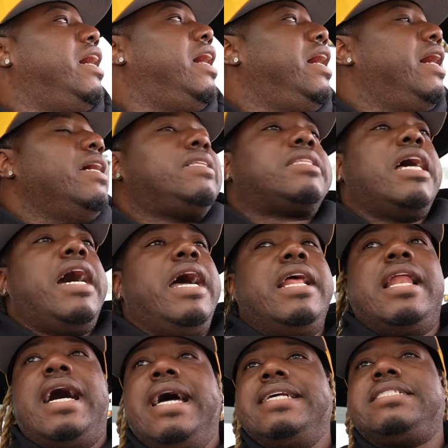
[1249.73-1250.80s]

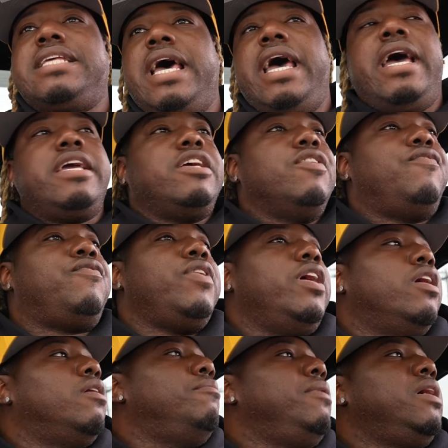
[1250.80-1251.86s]
everything like that. You
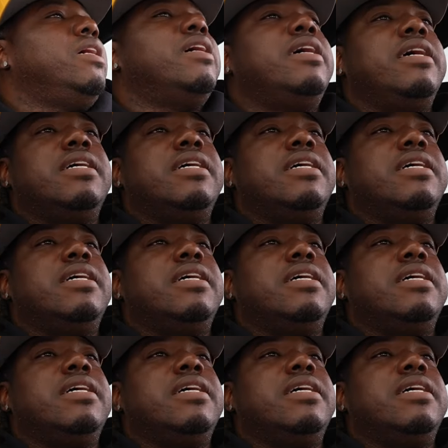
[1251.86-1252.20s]
feel me?